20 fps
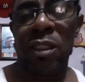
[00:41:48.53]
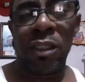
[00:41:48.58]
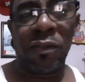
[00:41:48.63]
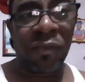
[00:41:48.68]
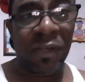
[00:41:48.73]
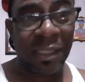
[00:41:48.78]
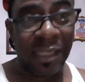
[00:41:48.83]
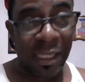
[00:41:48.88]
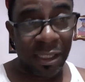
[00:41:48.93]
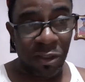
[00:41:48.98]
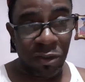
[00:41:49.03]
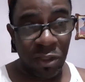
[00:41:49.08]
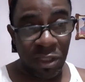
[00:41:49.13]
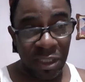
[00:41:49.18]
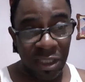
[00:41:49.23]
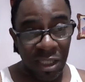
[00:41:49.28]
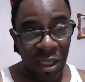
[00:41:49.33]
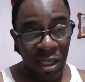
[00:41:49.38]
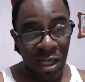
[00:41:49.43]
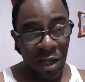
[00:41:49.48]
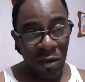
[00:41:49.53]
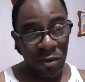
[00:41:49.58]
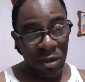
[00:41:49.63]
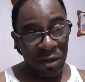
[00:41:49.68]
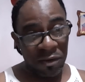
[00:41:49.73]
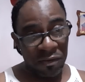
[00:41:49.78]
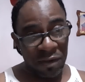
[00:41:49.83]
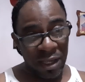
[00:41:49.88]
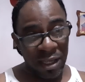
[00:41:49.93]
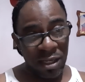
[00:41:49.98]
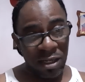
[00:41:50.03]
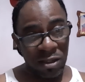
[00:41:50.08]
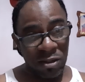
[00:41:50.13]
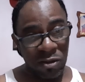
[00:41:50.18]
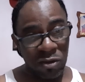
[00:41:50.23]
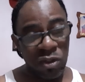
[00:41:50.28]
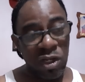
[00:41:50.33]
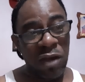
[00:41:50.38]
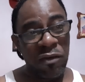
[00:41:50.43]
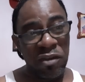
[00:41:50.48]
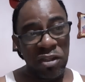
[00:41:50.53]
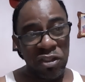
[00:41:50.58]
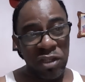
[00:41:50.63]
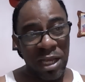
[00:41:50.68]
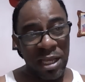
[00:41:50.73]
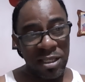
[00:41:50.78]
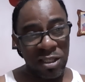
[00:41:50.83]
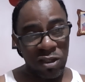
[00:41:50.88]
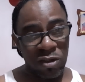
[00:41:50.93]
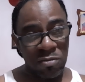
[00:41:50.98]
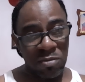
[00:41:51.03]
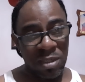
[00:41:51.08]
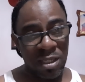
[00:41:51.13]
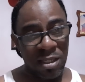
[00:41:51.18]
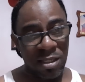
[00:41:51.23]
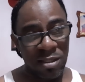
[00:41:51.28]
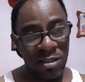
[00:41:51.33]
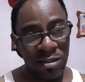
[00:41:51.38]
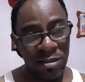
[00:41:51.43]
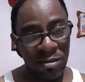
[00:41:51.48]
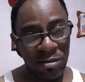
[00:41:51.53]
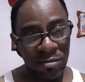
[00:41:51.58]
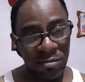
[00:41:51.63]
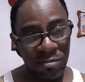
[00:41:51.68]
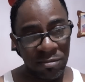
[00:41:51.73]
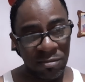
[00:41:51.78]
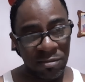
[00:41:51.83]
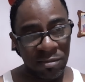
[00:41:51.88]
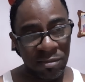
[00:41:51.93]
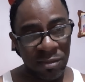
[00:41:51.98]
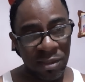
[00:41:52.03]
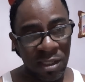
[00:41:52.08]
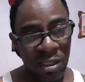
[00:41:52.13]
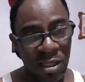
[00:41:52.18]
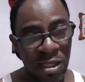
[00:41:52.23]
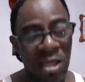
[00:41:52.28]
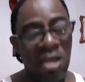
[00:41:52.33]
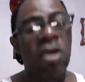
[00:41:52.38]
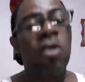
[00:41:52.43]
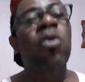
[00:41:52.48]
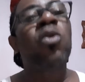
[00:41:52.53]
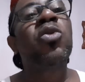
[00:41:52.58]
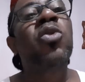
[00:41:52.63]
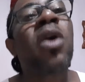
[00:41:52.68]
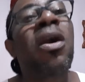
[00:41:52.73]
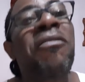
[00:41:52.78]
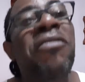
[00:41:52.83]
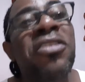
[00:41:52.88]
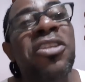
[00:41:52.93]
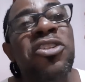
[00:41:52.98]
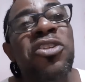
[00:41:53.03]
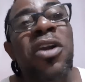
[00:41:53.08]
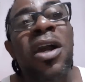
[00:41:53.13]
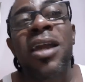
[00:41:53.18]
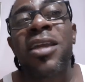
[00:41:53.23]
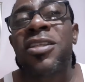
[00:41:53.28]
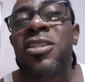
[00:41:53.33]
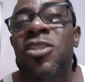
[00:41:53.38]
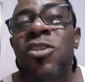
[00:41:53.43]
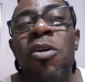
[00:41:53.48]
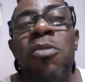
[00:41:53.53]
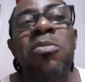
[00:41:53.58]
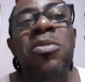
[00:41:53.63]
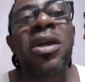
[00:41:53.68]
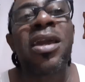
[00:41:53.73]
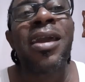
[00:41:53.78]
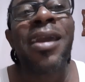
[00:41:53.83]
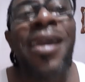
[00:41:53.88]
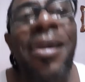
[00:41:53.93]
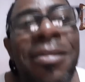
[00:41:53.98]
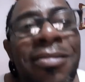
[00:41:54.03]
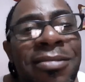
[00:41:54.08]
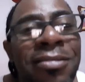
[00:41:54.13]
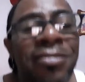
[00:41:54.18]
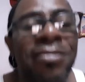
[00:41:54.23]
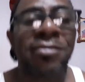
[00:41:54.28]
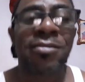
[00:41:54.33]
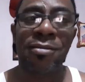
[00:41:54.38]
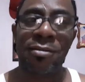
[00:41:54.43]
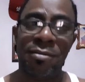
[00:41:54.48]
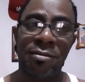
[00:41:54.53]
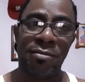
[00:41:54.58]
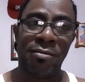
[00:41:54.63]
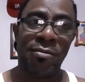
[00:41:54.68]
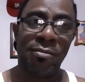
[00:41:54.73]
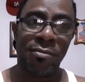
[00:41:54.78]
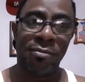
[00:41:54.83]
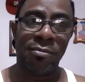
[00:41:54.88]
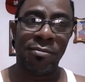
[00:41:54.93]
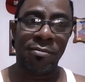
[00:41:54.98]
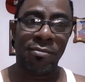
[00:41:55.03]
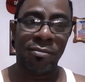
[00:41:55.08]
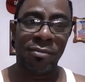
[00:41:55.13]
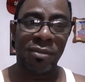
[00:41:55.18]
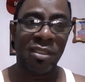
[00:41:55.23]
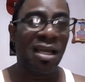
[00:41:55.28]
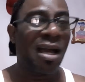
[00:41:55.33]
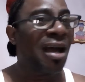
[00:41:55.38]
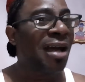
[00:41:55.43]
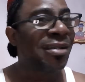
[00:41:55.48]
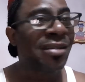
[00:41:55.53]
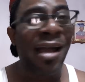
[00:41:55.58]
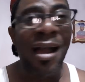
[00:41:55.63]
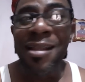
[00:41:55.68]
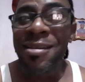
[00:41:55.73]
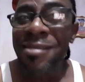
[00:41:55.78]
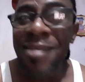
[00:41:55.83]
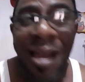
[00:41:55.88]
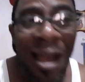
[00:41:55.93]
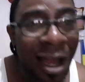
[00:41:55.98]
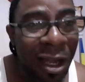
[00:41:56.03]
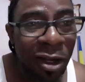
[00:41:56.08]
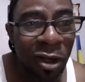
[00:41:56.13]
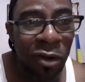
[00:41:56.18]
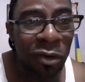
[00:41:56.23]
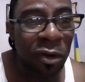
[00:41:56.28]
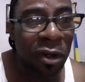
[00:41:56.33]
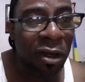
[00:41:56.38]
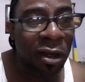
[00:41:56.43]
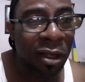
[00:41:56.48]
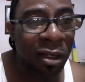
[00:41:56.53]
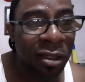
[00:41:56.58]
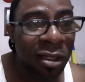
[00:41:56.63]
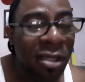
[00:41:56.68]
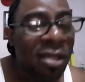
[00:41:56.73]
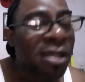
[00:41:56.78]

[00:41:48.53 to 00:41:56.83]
if I don't sit down and wait for you, you have to try something else. You have to try something else. Because that not going to work.